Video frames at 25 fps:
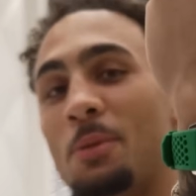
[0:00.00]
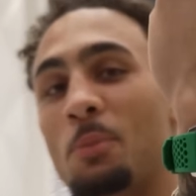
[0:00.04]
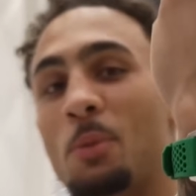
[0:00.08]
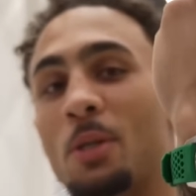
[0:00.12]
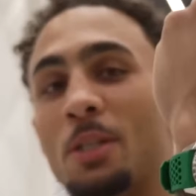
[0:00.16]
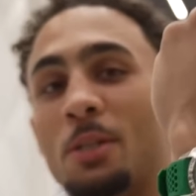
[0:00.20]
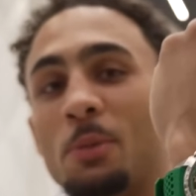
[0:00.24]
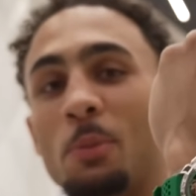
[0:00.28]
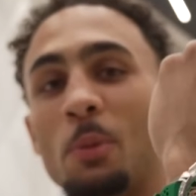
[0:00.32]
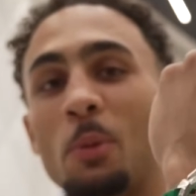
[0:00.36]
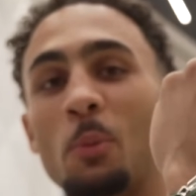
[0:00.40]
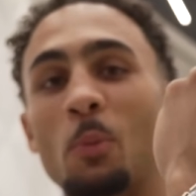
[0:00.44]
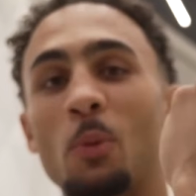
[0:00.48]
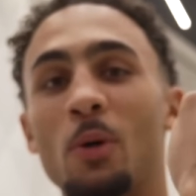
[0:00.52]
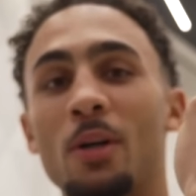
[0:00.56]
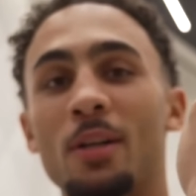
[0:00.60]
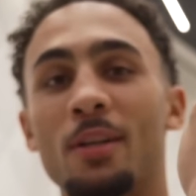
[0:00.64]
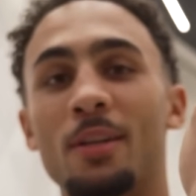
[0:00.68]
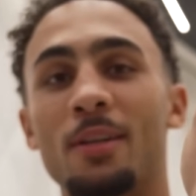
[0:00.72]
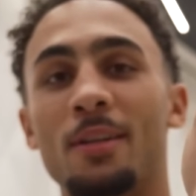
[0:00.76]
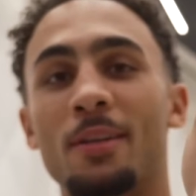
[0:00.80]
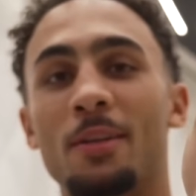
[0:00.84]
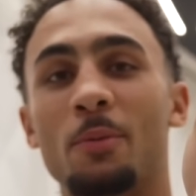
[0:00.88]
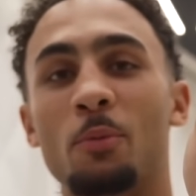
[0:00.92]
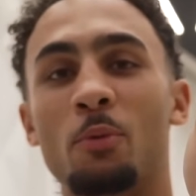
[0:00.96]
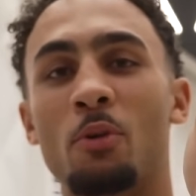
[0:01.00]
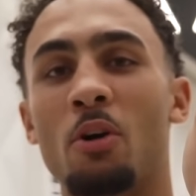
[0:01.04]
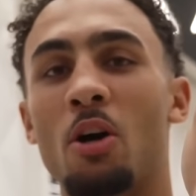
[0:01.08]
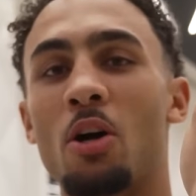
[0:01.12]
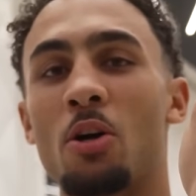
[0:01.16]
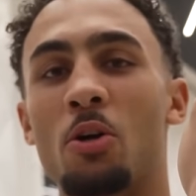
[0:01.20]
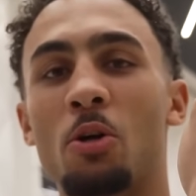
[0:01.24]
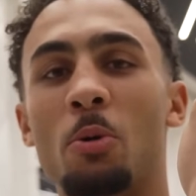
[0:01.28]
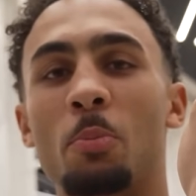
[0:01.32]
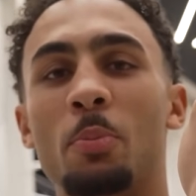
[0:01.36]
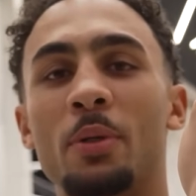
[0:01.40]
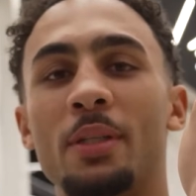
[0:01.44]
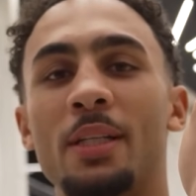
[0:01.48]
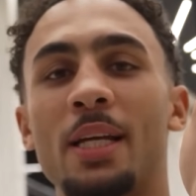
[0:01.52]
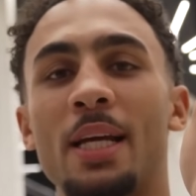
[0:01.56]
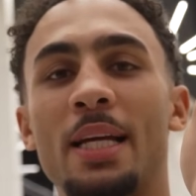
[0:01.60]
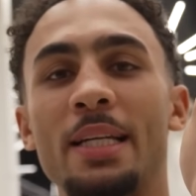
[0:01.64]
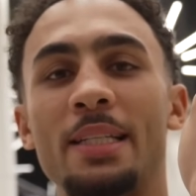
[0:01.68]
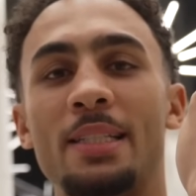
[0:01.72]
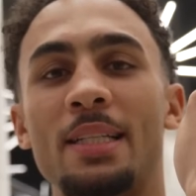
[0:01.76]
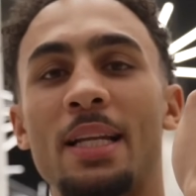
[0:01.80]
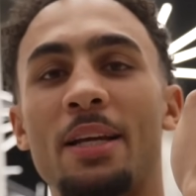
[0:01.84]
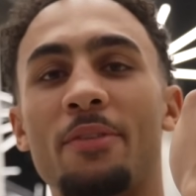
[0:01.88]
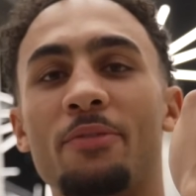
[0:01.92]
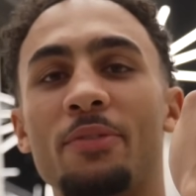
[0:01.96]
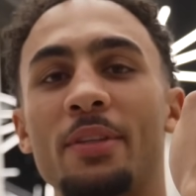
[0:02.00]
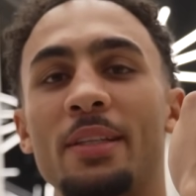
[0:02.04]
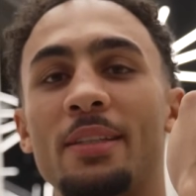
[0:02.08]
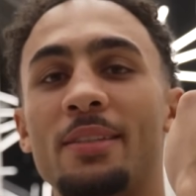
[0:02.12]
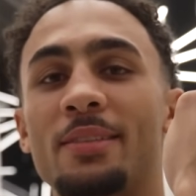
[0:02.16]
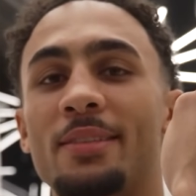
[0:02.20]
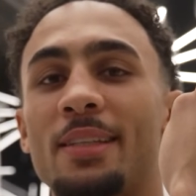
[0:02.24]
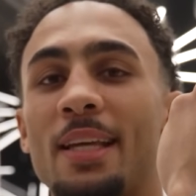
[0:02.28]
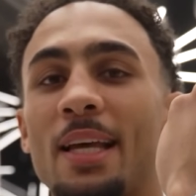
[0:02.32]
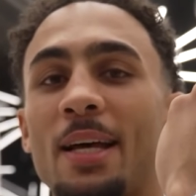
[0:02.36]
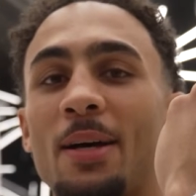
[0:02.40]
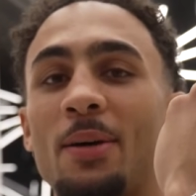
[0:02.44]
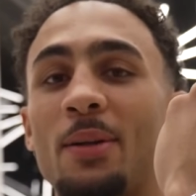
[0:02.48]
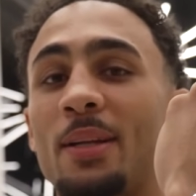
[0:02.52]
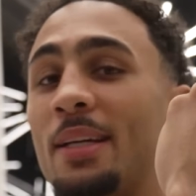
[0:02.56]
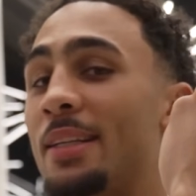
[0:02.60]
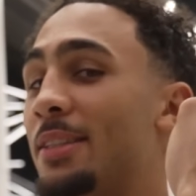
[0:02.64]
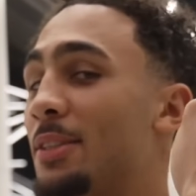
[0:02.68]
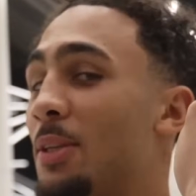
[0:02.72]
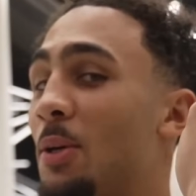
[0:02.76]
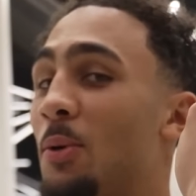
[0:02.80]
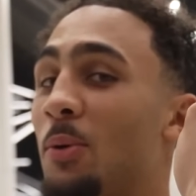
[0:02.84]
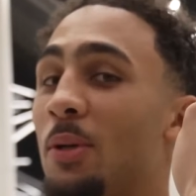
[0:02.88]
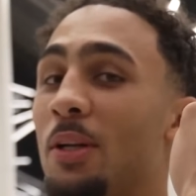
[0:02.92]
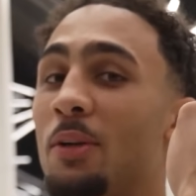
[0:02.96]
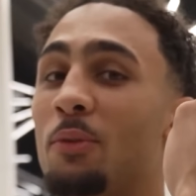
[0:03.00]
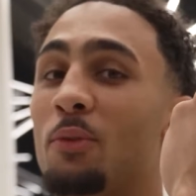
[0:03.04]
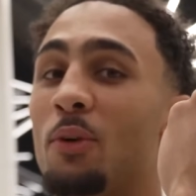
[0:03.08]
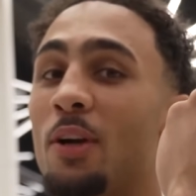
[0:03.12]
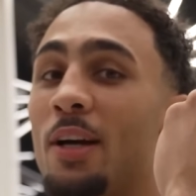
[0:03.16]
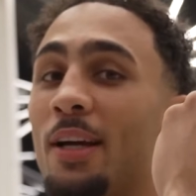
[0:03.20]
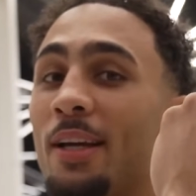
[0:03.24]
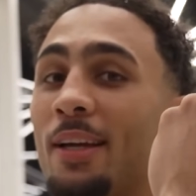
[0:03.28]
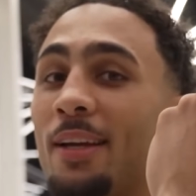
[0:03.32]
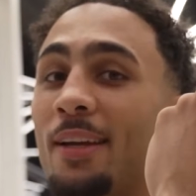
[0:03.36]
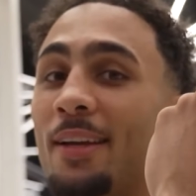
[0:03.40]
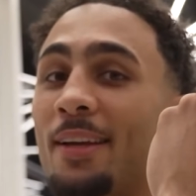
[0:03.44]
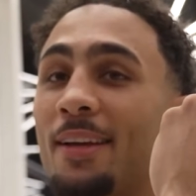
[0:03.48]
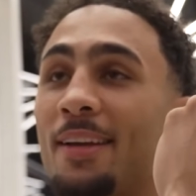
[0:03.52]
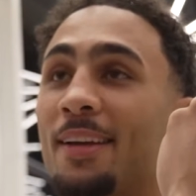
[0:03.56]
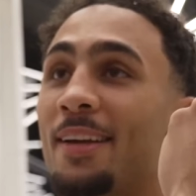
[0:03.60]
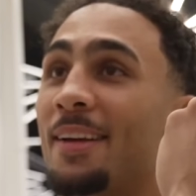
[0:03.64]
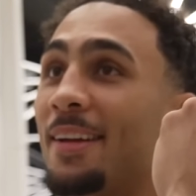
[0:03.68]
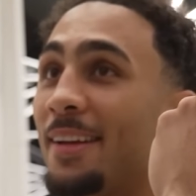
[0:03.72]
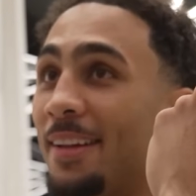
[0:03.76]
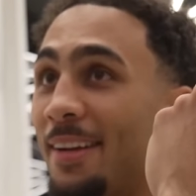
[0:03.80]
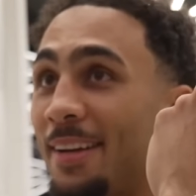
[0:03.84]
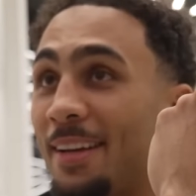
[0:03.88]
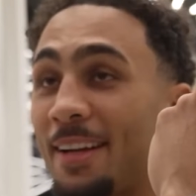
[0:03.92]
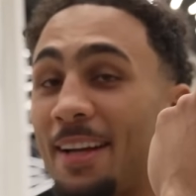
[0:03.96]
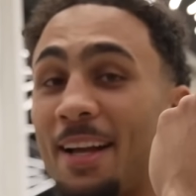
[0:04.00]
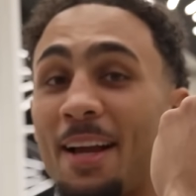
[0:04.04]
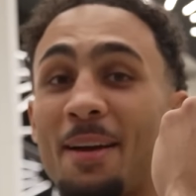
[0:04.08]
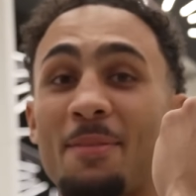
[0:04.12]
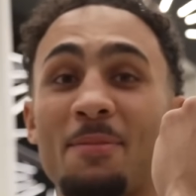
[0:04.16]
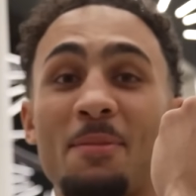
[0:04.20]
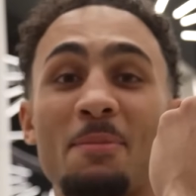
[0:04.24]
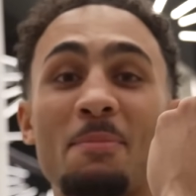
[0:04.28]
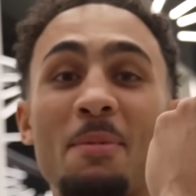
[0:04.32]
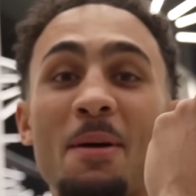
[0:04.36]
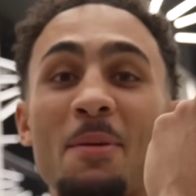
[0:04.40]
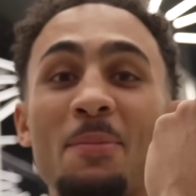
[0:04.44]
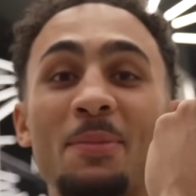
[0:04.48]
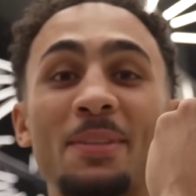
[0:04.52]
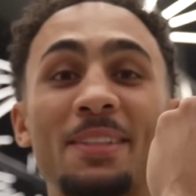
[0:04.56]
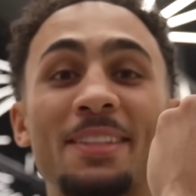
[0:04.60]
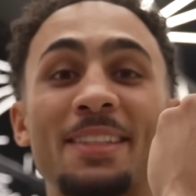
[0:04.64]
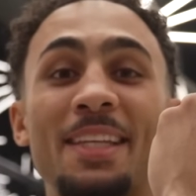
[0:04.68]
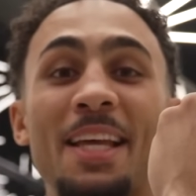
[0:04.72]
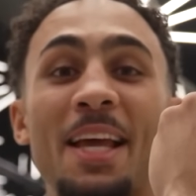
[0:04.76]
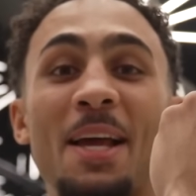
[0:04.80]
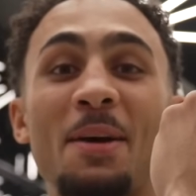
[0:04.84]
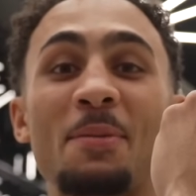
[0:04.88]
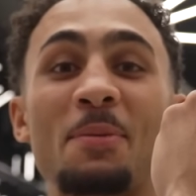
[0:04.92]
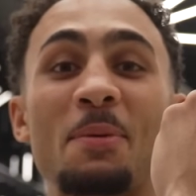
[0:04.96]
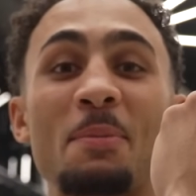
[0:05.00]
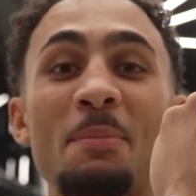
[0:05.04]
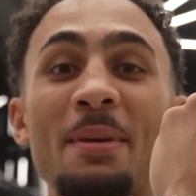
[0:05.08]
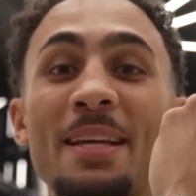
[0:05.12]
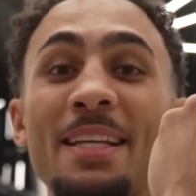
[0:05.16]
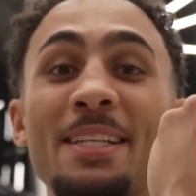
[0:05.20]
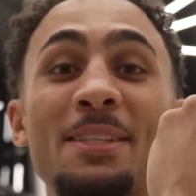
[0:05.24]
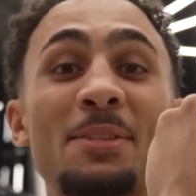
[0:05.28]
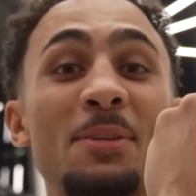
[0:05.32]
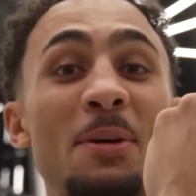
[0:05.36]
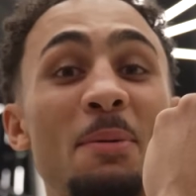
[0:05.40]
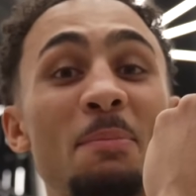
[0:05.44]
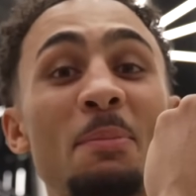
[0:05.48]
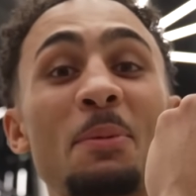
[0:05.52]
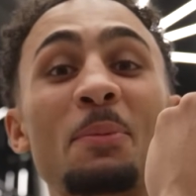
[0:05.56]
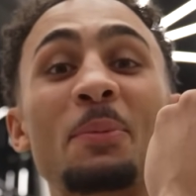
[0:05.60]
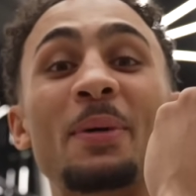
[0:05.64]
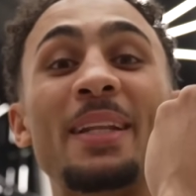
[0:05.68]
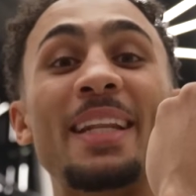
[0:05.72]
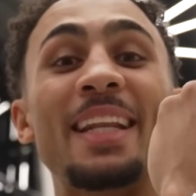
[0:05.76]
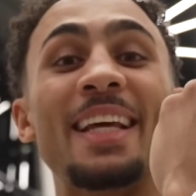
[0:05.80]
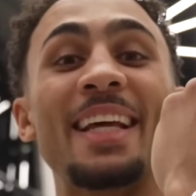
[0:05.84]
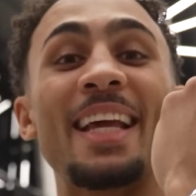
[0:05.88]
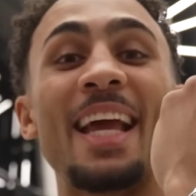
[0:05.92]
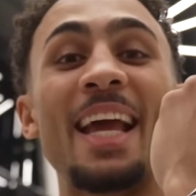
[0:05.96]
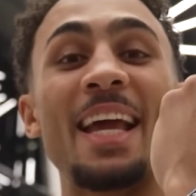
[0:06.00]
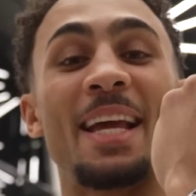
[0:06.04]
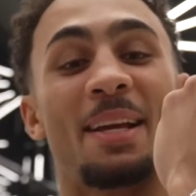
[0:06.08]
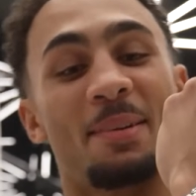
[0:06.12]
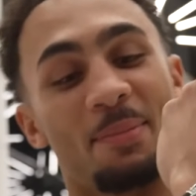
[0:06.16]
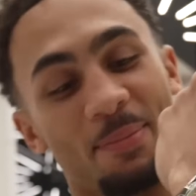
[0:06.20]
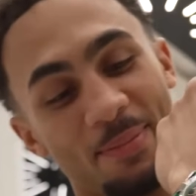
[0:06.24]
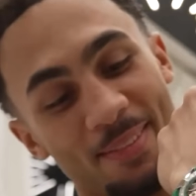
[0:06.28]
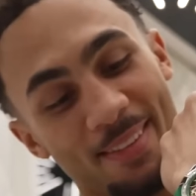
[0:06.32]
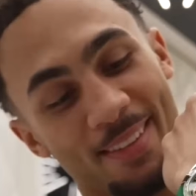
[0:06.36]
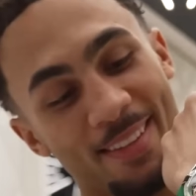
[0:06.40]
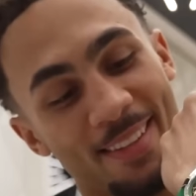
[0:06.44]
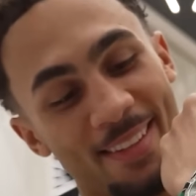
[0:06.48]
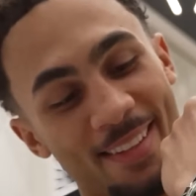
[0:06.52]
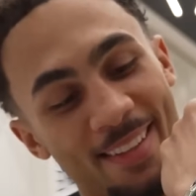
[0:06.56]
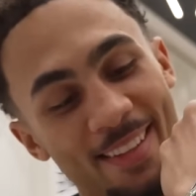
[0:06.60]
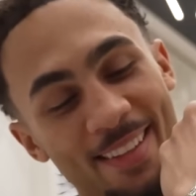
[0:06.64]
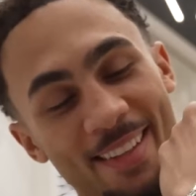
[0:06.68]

is the watch we won. We've got a couple of days left in Saudi. It's only right. The cameraman was there with me. He saw me win the game.